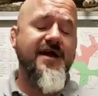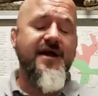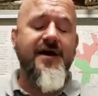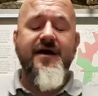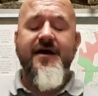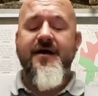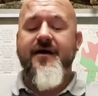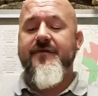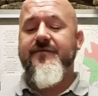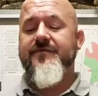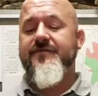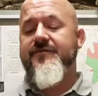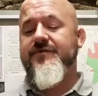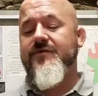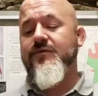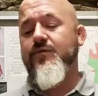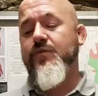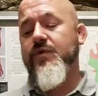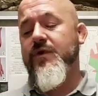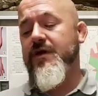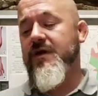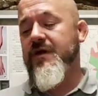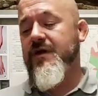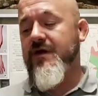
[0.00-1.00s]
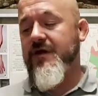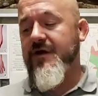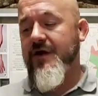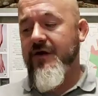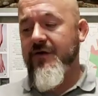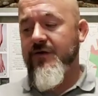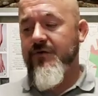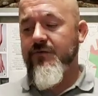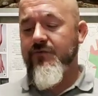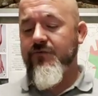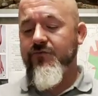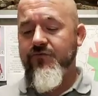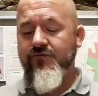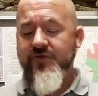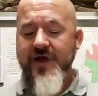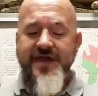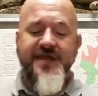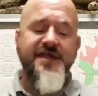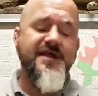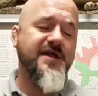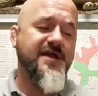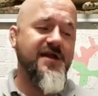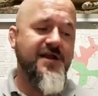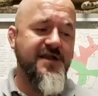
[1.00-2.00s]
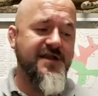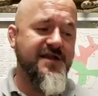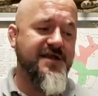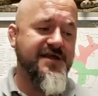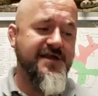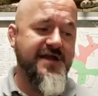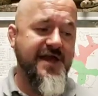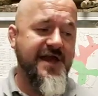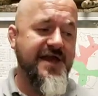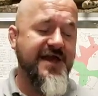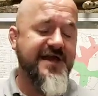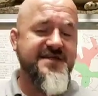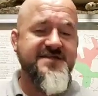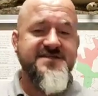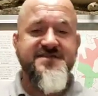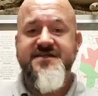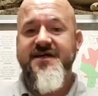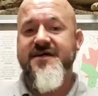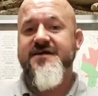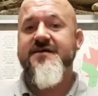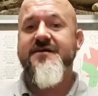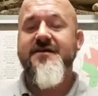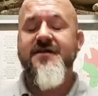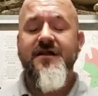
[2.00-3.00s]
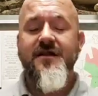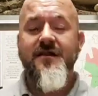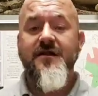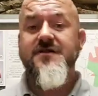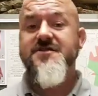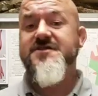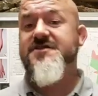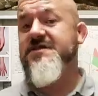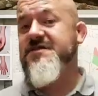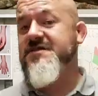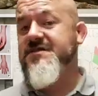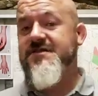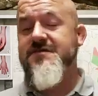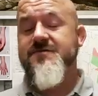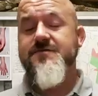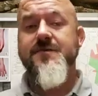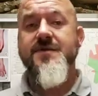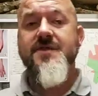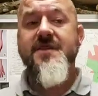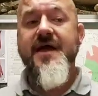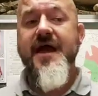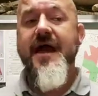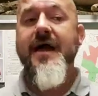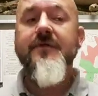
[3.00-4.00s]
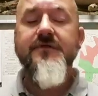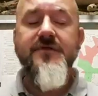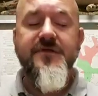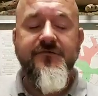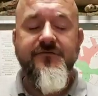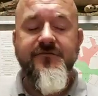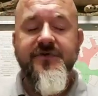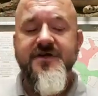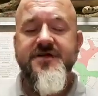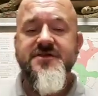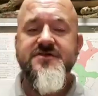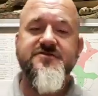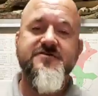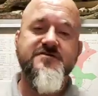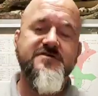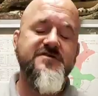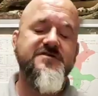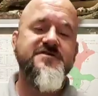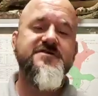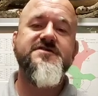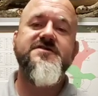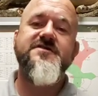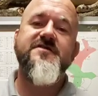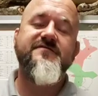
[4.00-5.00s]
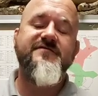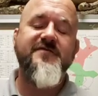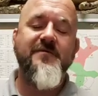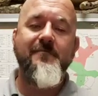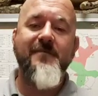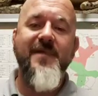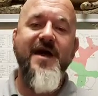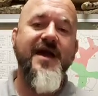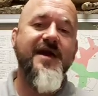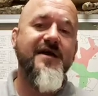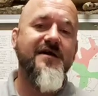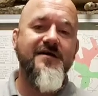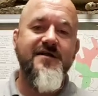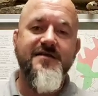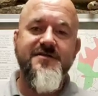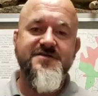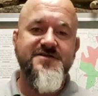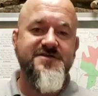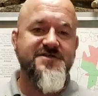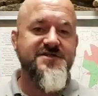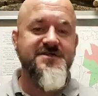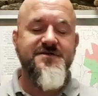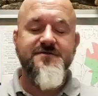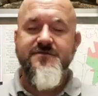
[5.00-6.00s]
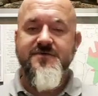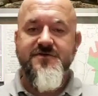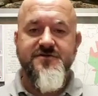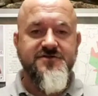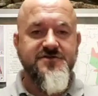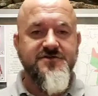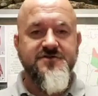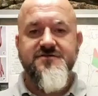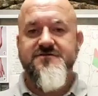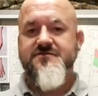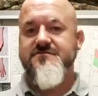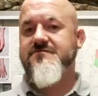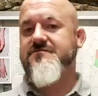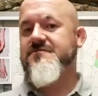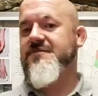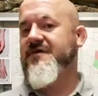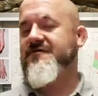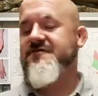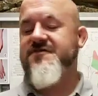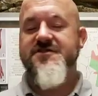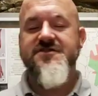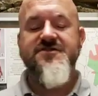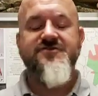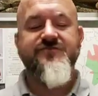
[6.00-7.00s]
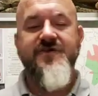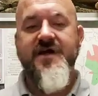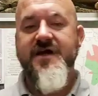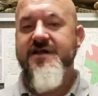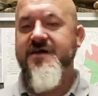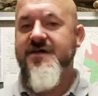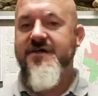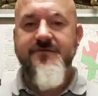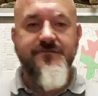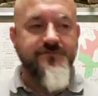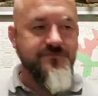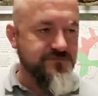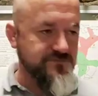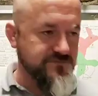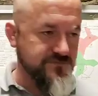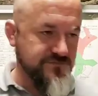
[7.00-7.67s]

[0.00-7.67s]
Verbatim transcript: Uh, we regularly get a second clutch. This is without the reintroduction of the male. She will just, if she's ready,